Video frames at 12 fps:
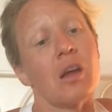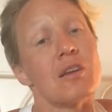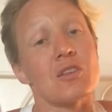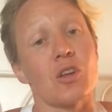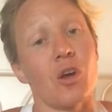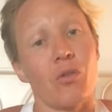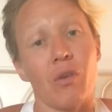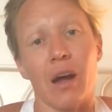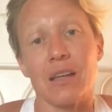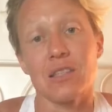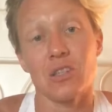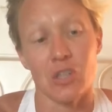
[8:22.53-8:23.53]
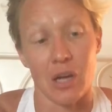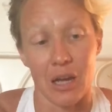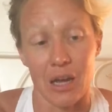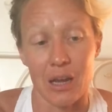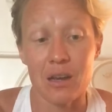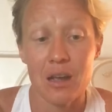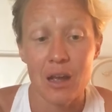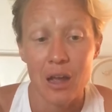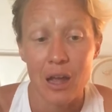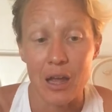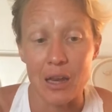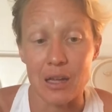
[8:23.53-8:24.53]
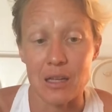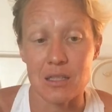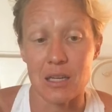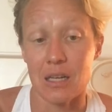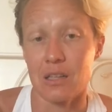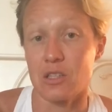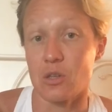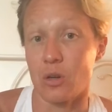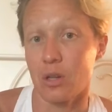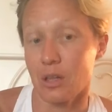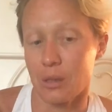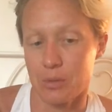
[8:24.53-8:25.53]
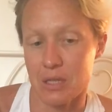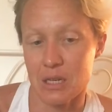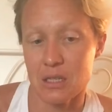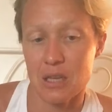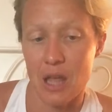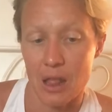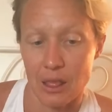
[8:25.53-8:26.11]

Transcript: is called Rise and Shine, and it contains eucalyptus,